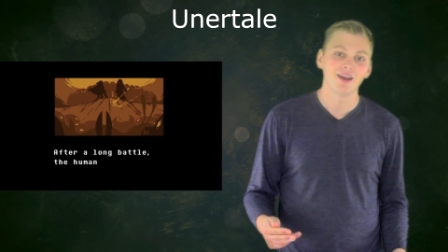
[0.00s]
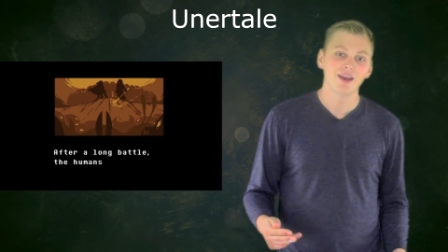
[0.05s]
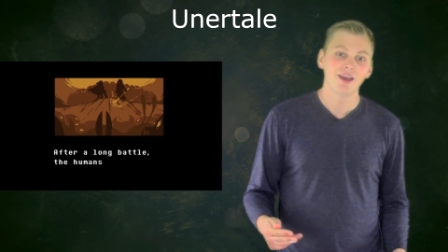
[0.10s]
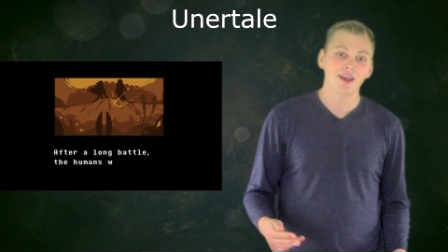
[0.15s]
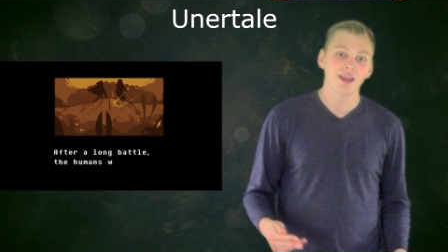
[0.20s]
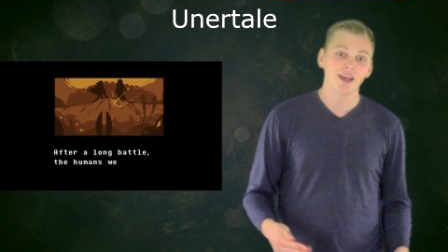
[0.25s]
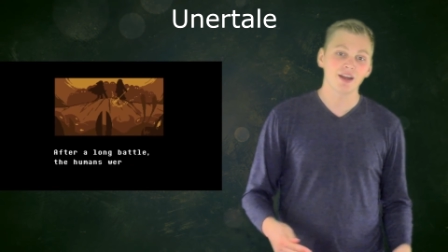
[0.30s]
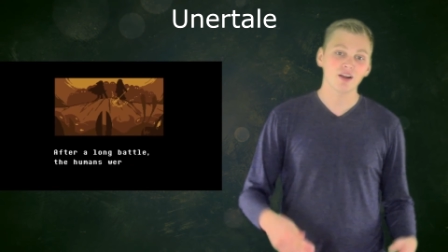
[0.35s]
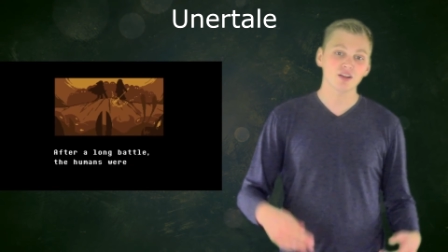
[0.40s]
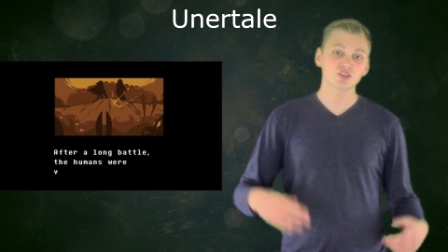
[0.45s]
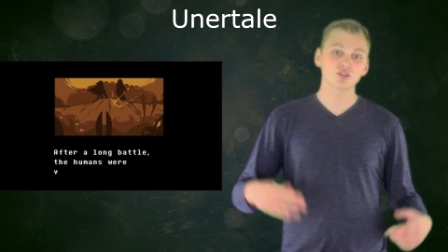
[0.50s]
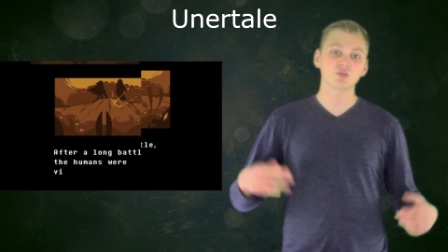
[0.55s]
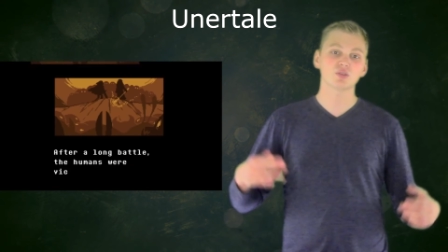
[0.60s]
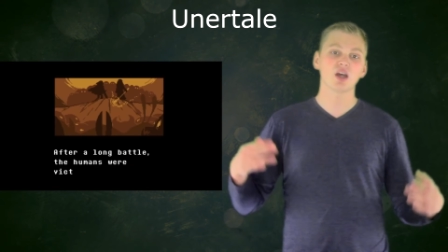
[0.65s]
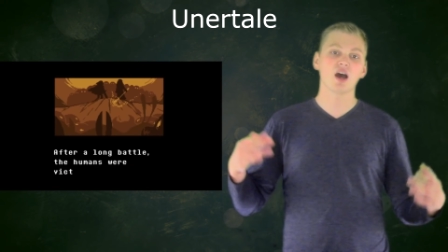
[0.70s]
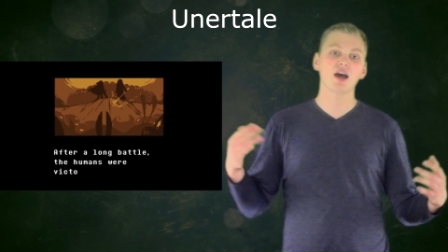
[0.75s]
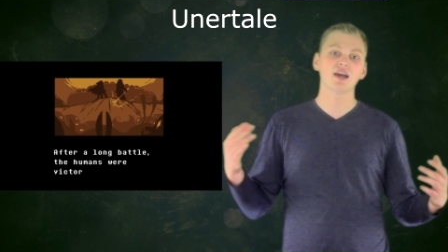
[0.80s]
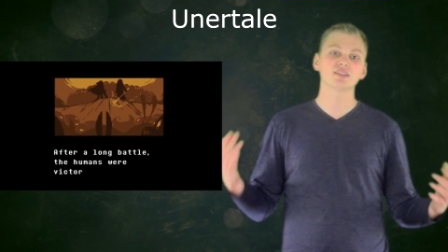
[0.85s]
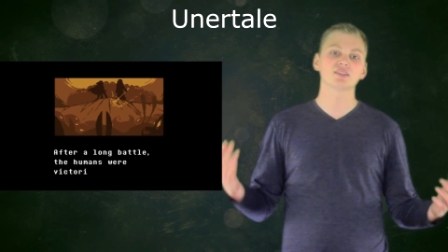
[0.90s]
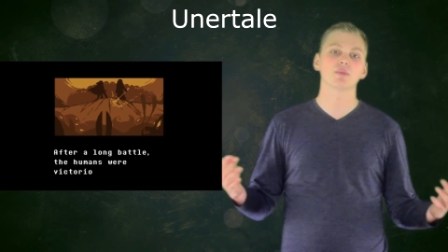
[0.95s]
It also
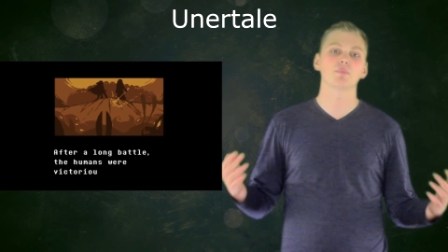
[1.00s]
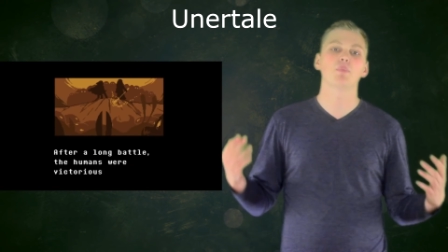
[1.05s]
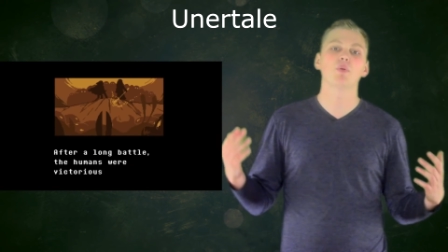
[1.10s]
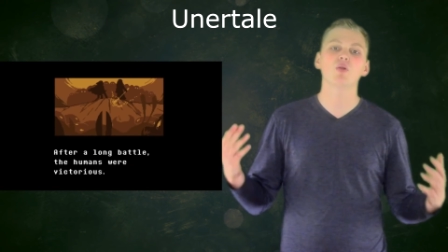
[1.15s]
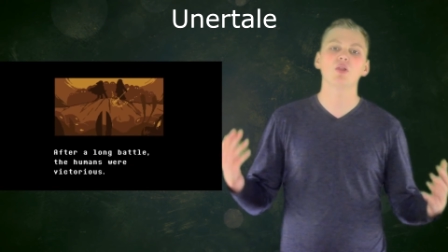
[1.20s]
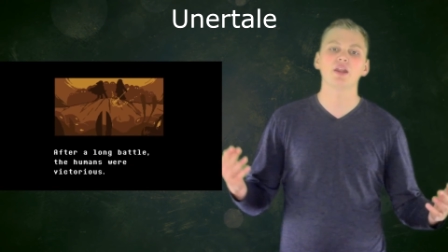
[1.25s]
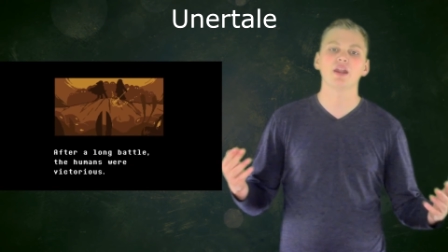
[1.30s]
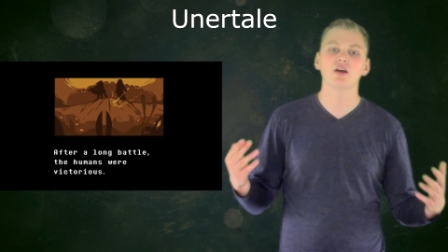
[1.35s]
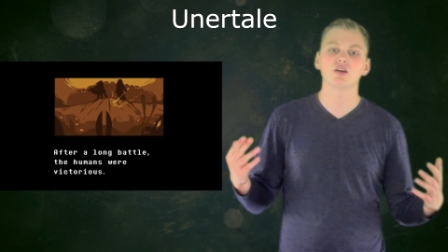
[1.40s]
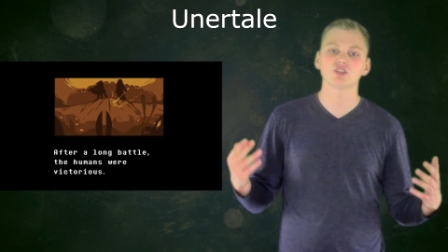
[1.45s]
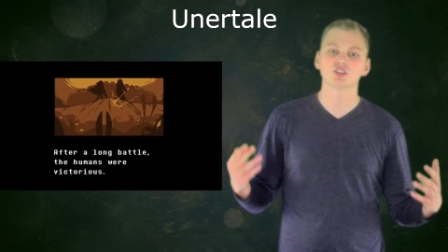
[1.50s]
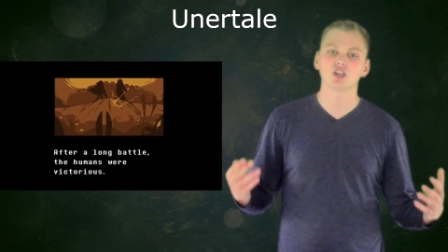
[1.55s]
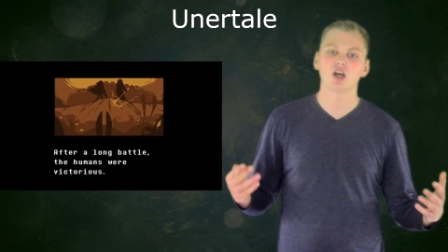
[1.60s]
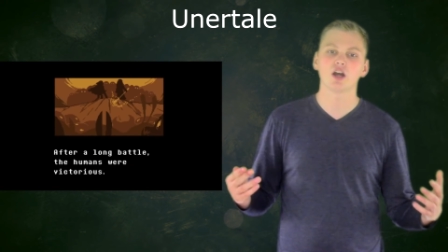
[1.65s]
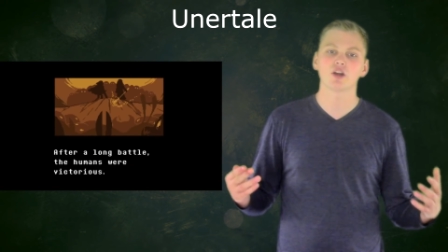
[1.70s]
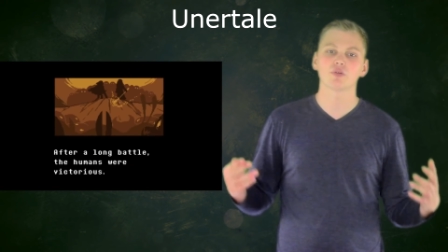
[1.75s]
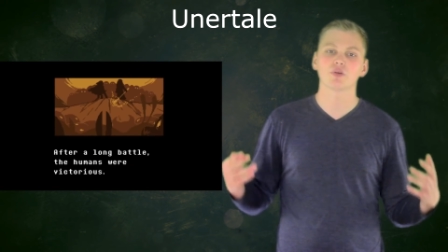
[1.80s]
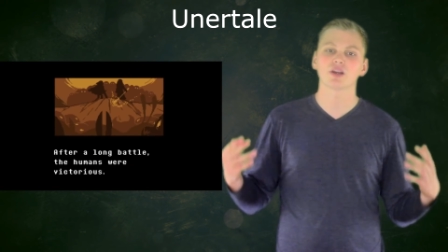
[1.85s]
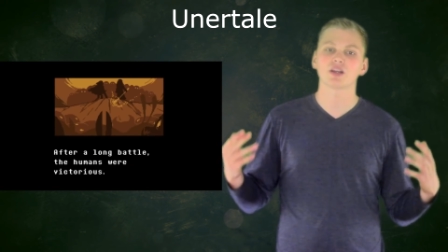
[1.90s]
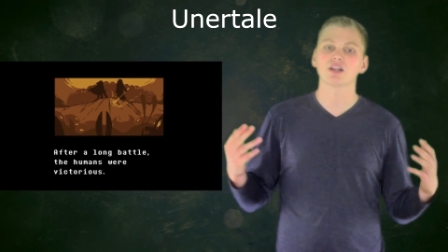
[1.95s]
ties the bullet hell
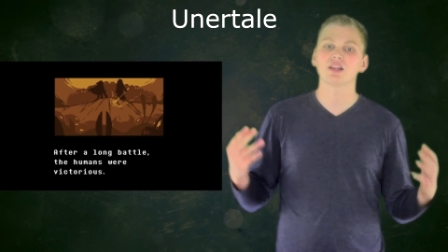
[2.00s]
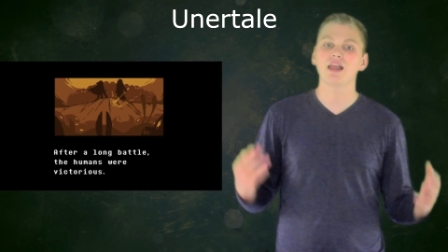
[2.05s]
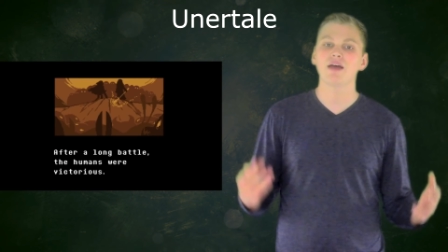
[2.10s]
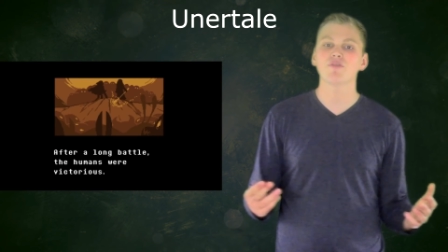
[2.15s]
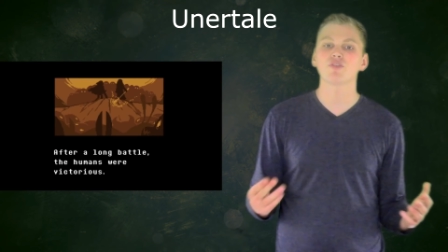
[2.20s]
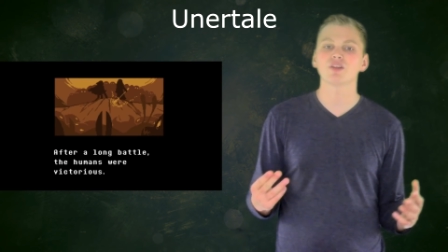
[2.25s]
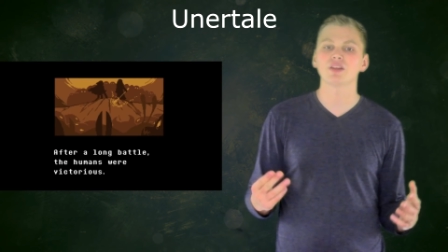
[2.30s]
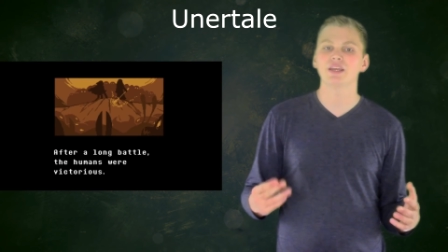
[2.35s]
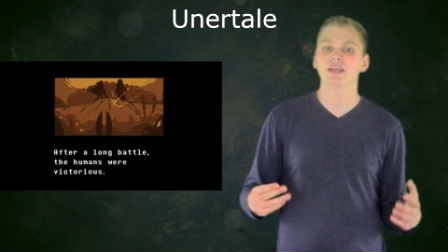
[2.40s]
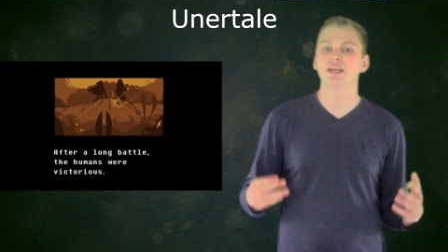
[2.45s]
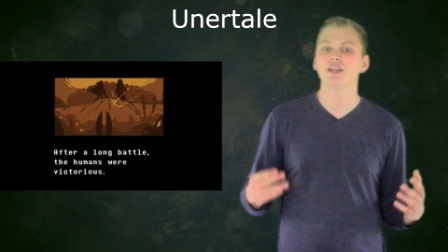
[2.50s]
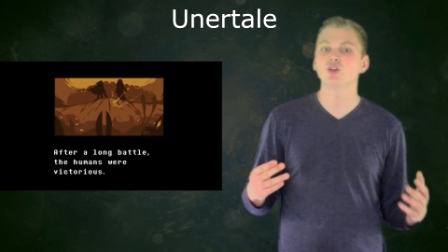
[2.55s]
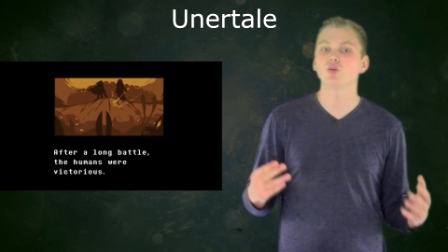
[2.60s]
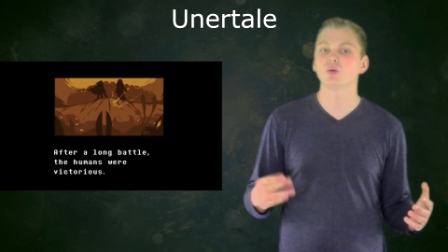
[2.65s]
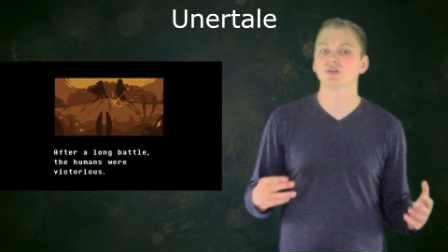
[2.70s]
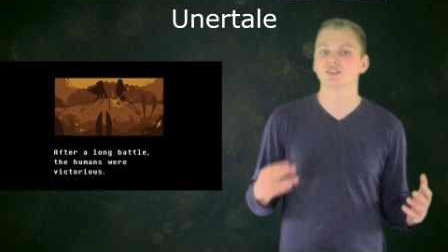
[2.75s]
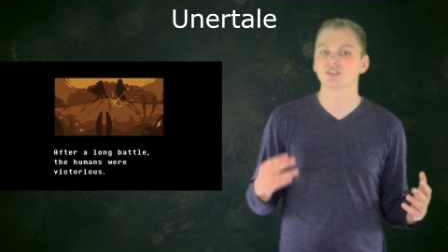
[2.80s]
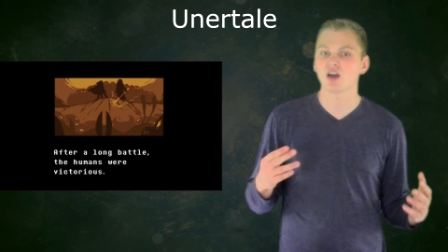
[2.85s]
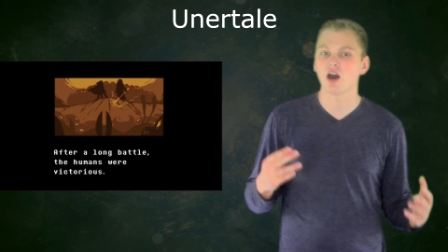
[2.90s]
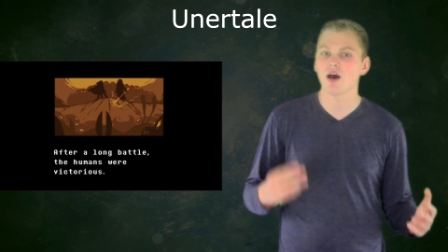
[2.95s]
genre cleverly into
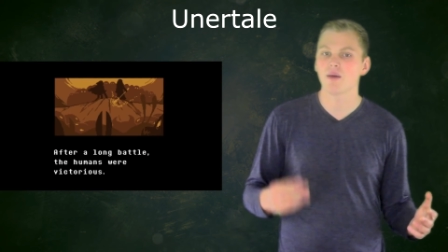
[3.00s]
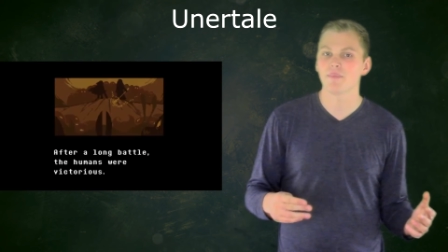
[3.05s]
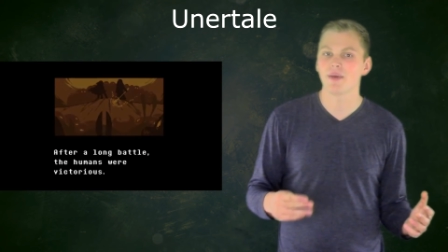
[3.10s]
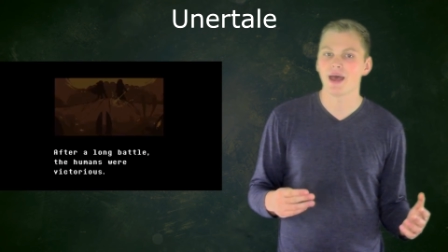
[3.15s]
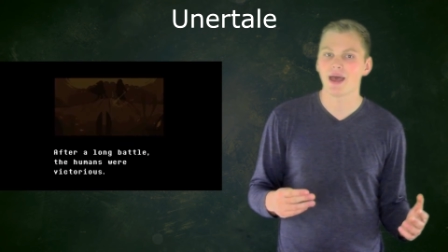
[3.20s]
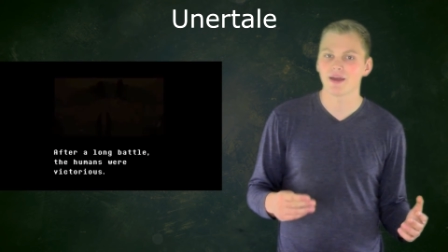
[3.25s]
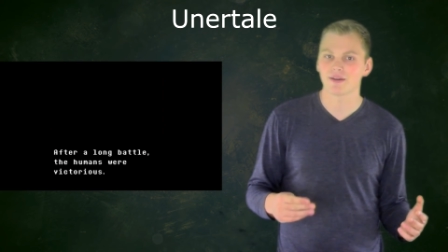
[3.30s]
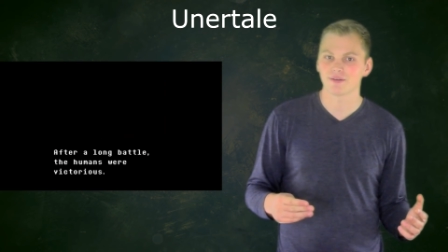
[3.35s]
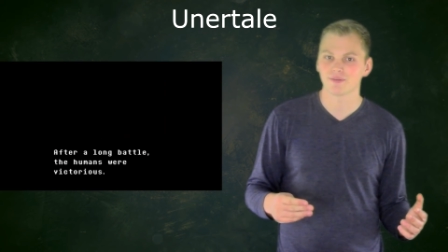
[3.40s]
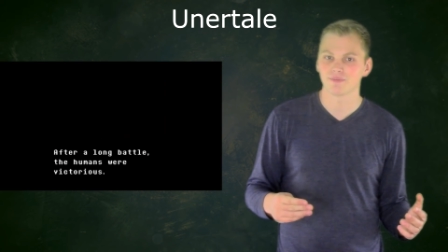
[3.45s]
its combat.